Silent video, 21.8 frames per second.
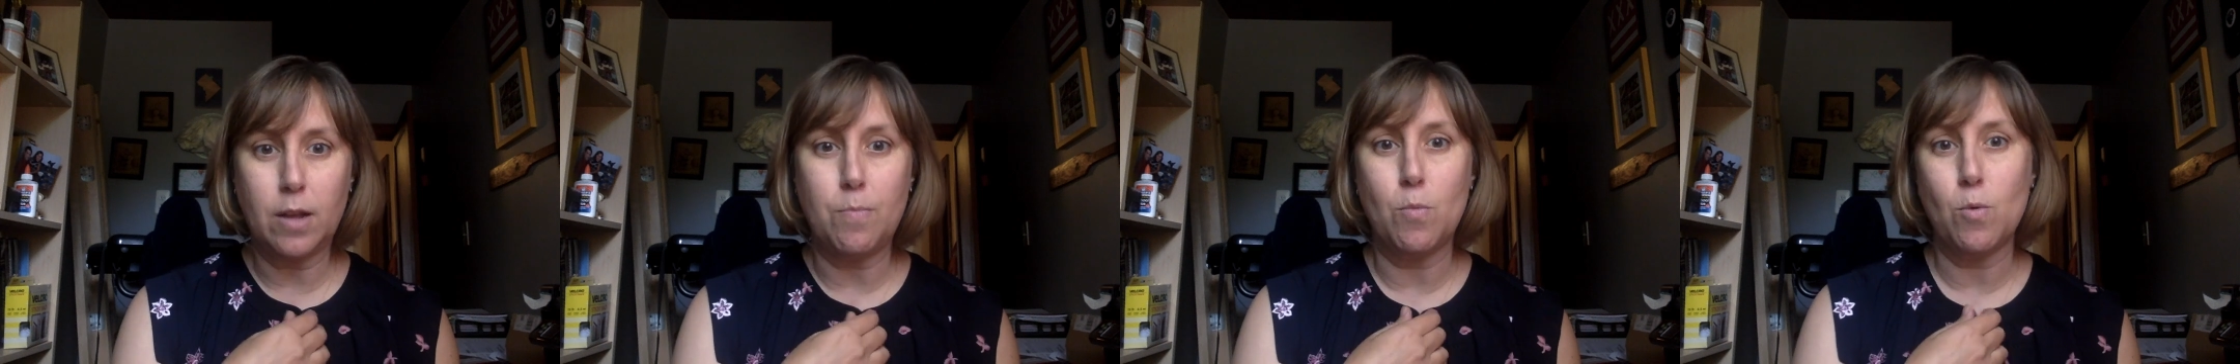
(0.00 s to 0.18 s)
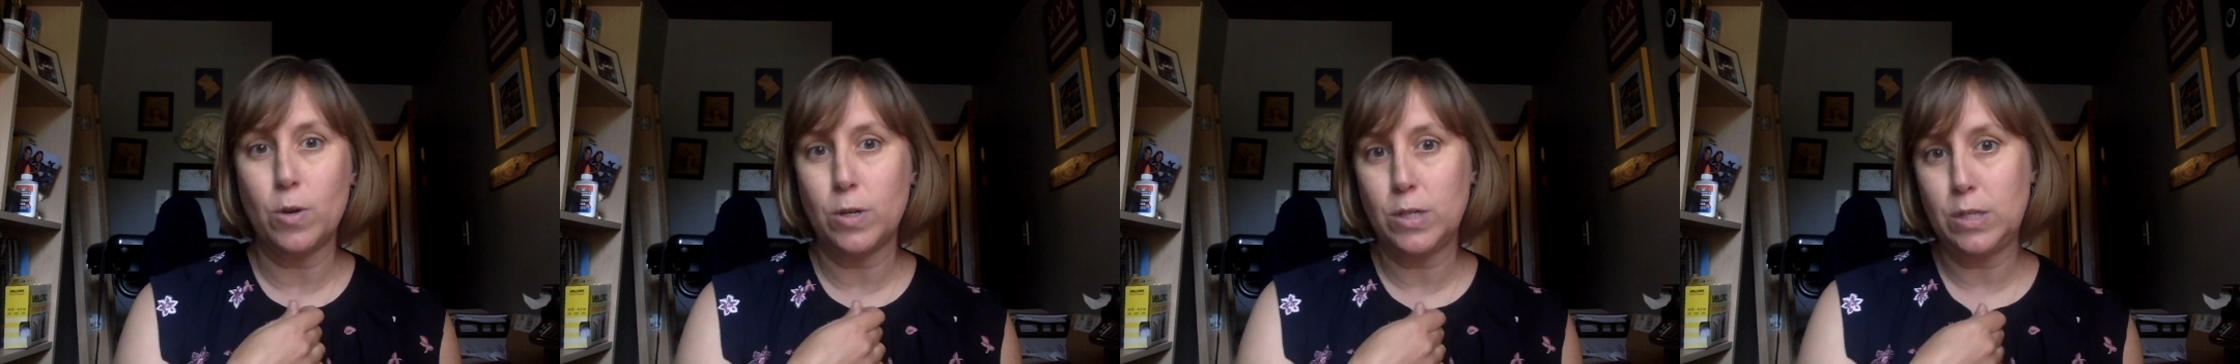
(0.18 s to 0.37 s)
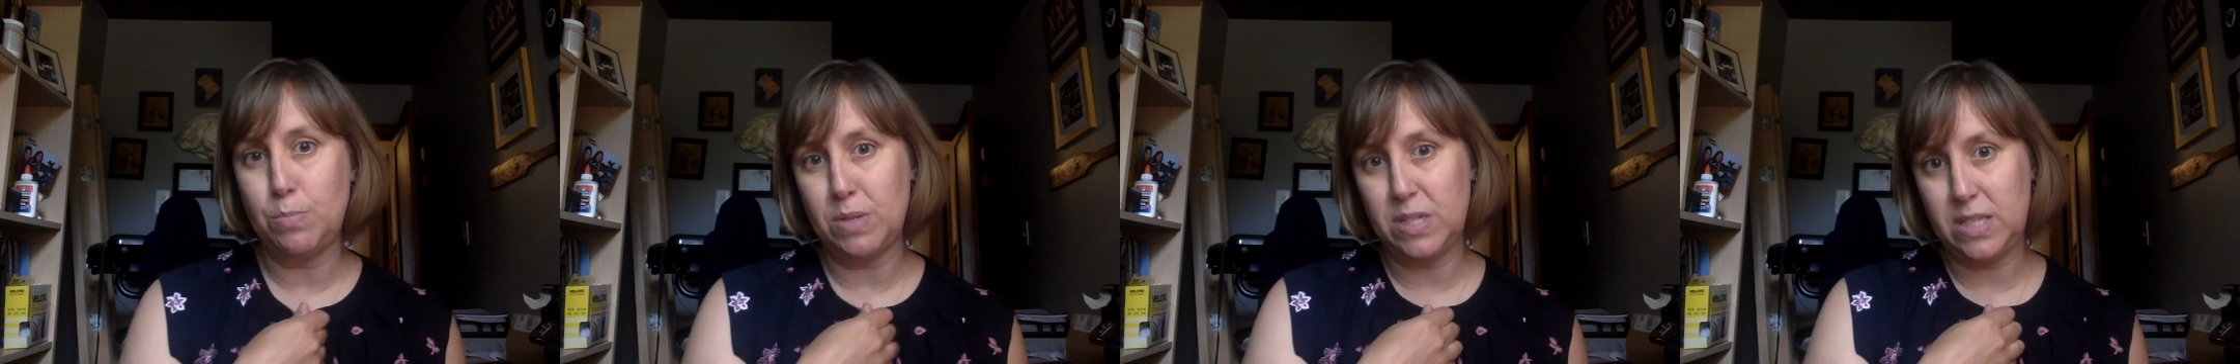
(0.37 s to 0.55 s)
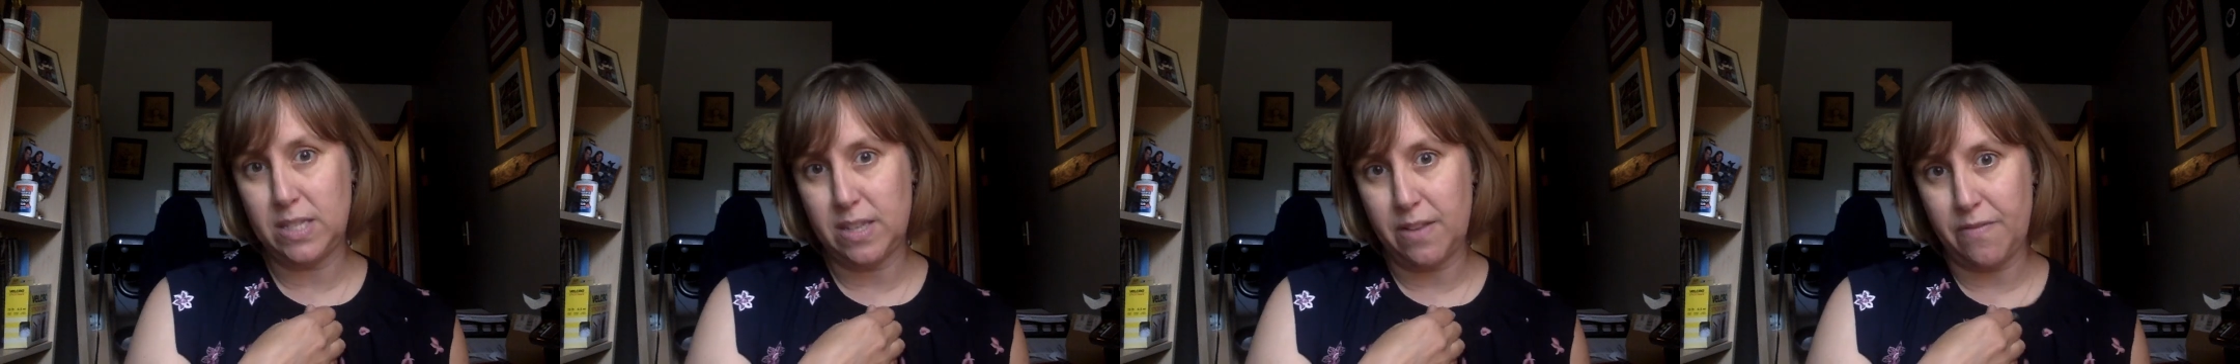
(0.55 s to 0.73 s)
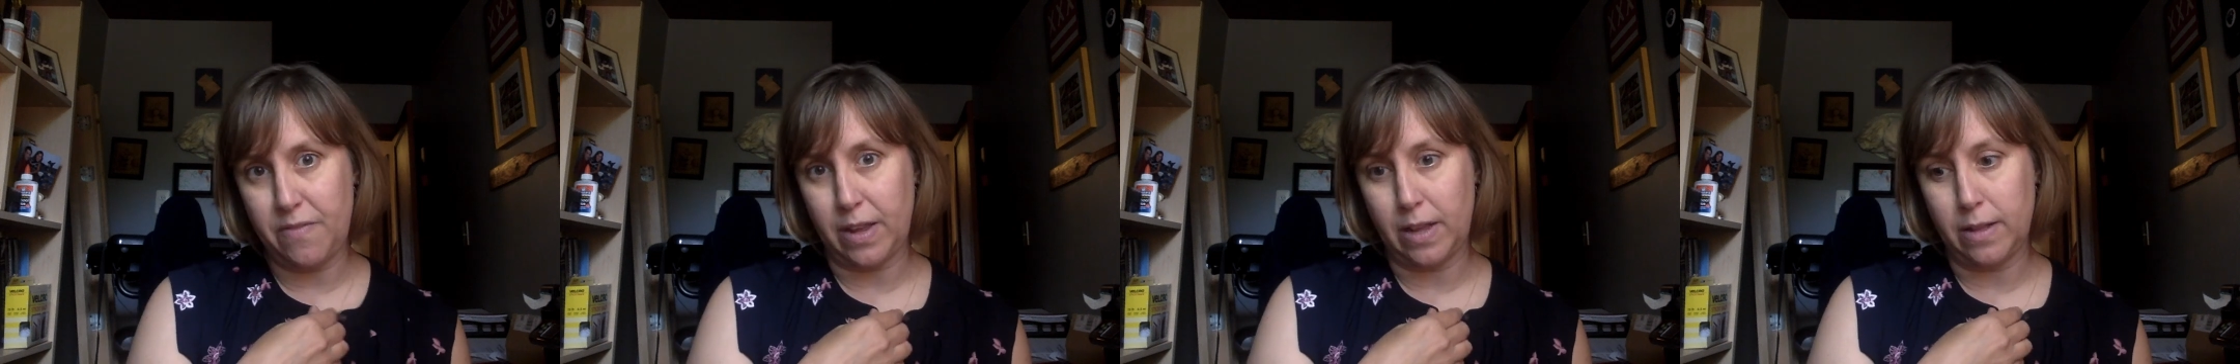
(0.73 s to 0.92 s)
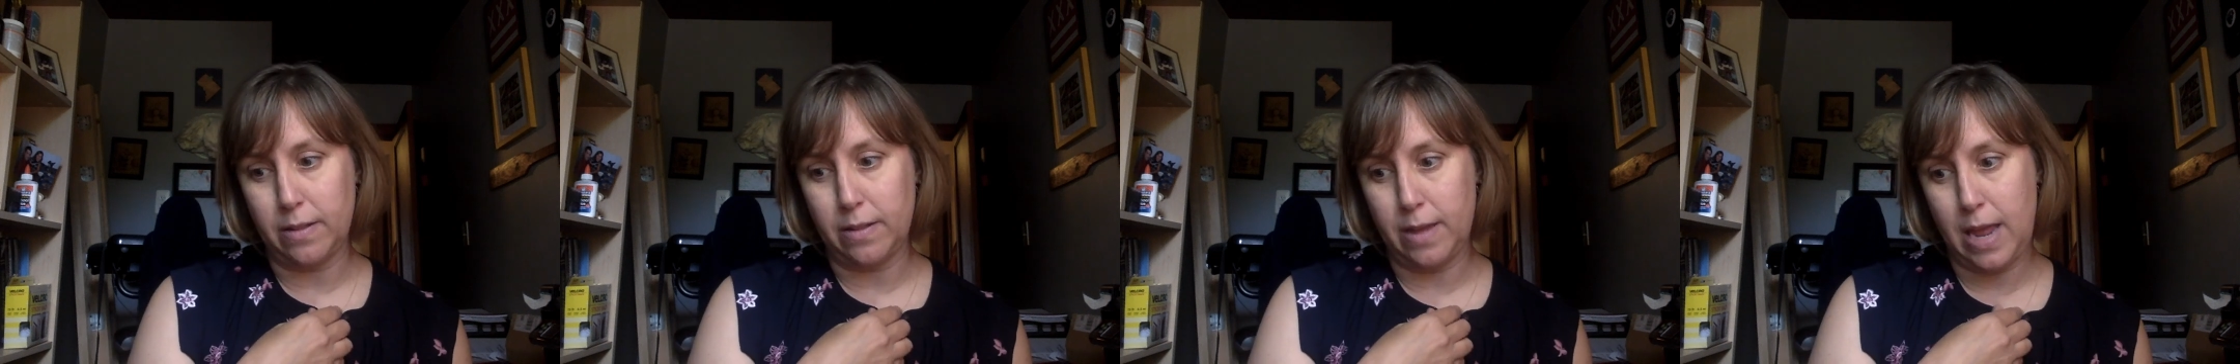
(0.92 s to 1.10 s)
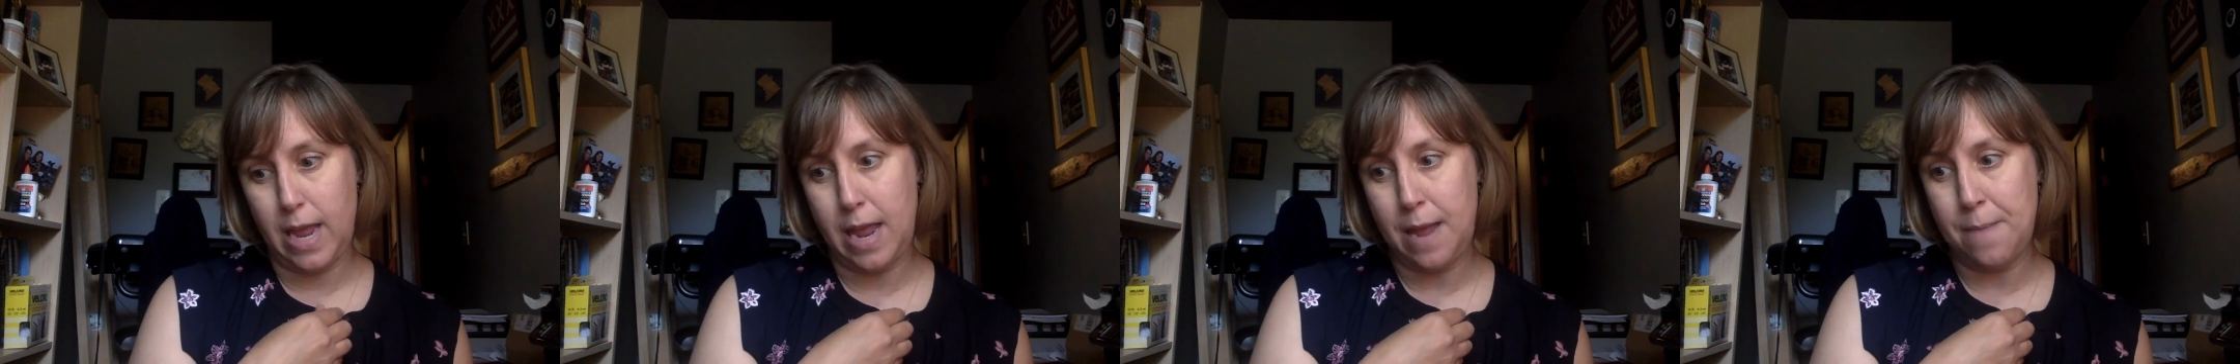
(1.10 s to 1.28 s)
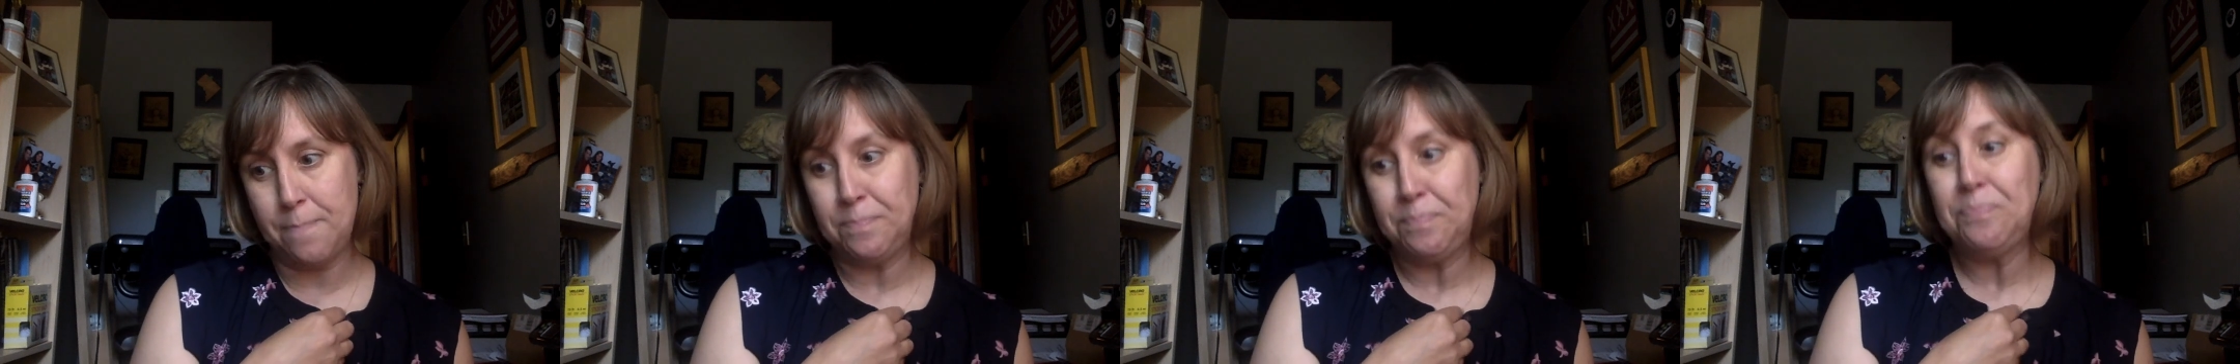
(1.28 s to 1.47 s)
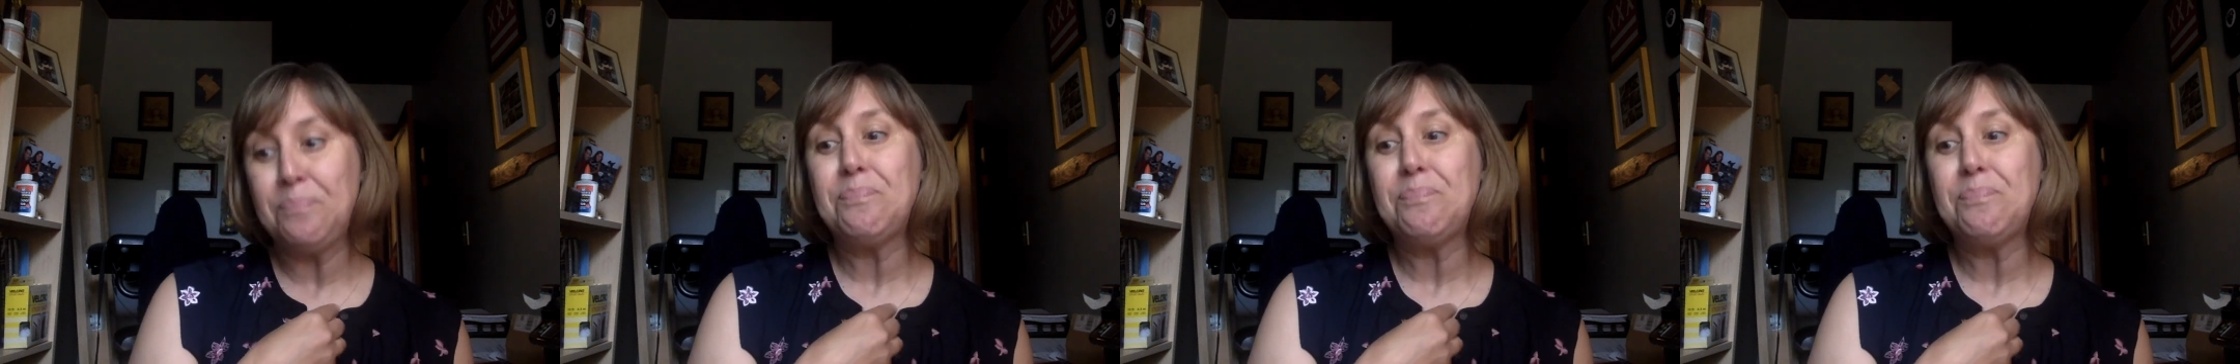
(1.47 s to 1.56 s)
more specifically